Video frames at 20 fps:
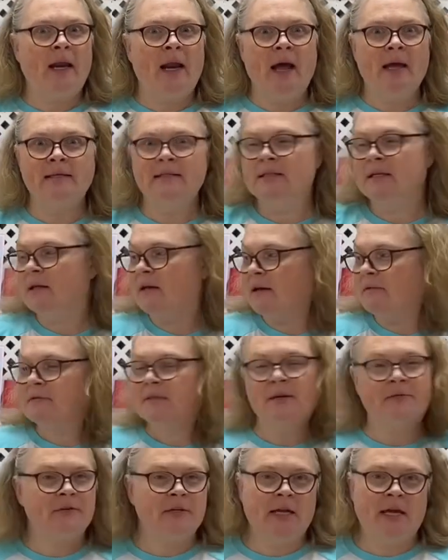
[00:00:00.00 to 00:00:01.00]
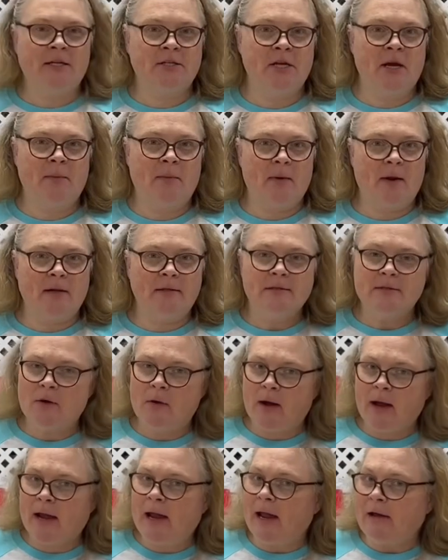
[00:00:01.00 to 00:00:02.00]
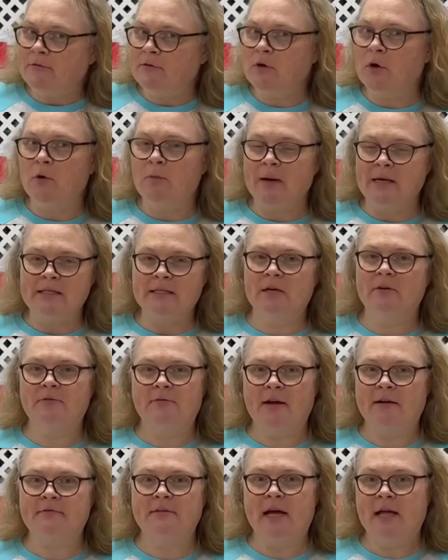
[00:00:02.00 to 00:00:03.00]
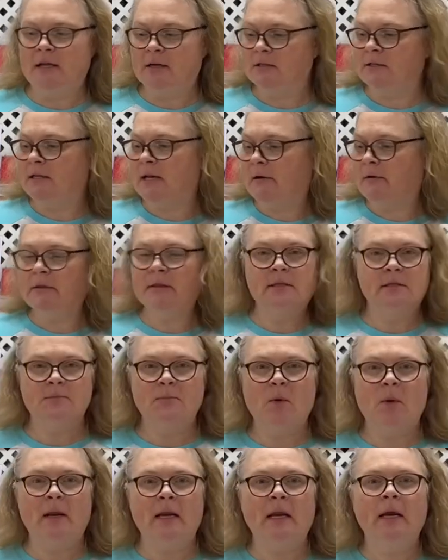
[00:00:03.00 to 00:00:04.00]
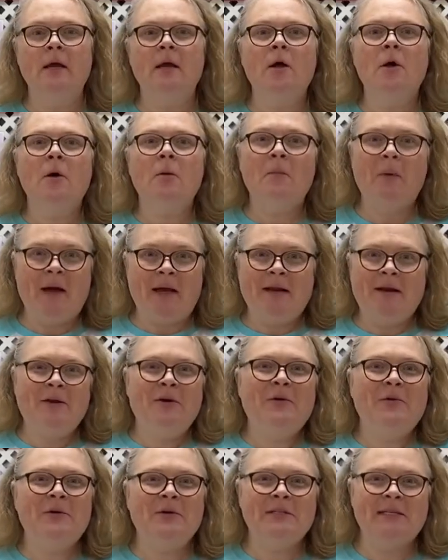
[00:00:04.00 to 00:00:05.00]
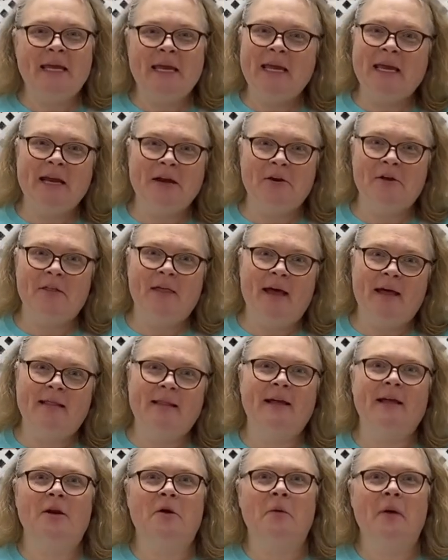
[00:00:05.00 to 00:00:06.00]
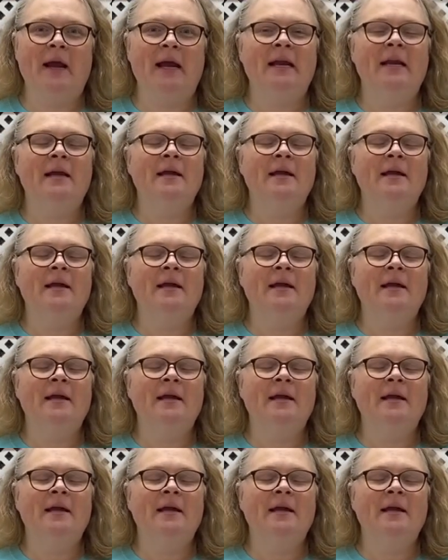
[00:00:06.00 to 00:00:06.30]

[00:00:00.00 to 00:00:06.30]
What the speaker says: I still have stuff to catch up on, so I have to owe myself $5 now at this point. But we'll take care of that later, right?